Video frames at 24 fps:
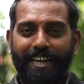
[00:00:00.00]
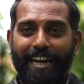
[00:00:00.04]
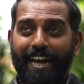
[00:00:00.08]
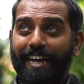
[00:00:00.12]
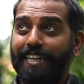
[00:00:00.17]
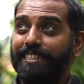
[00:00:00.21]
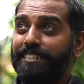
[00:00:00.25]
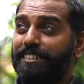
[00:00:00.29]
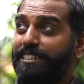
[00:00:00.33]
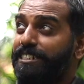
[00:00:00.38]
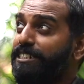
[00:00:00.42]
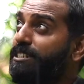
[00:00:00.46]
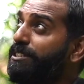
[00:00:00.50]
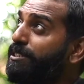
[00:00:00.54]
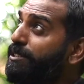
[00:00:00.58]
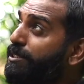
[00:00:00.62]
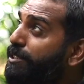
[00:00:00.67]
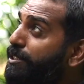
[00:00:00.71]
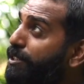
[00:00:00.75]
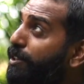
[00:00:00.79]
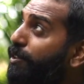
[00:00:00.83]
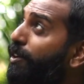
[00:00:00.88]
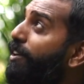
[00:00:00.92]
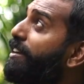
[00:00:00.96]
as
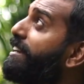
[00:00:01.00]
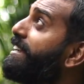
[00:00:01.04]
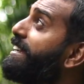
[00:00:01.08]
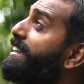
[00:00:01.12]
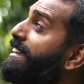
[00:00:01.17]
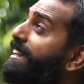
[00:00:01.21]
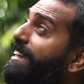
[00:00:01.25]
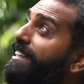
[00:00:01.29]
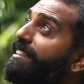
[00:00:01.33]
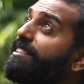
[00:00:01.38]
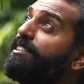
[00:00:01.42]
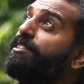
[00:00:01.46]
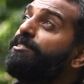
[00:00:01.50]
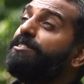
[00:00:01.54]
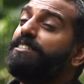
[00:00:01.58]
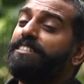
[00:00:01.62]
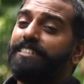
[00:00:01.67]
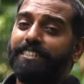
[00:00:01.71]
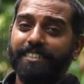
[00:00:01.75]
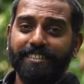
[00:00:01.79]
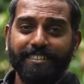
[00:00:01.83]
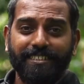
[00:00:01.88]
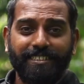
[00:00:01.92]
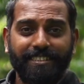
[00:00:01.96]
touring
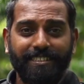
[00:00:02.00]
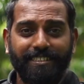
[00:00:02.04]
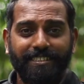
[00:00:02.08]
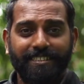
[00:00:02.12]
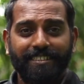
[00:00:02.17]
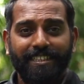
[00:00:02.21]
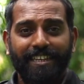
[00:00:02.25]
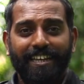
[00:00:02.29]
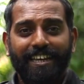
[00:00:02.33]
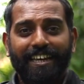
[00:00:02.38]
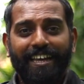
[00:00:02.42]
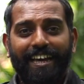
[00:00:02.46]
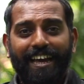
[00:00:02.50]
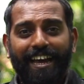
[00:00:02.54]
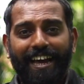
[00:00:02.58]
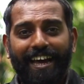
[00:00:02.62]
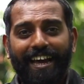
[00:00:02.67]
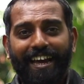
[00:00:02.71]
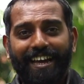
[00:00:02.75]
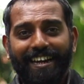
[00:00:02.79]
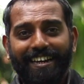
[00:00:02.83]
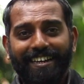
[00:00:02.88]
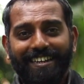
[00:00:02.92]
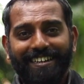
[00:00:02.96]
enthusiasts
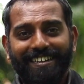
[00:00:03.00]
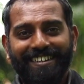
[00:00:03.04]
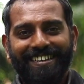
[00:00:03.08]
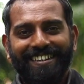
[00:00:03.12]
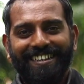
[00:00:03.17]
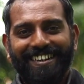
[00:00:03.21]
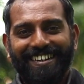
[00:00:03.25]
and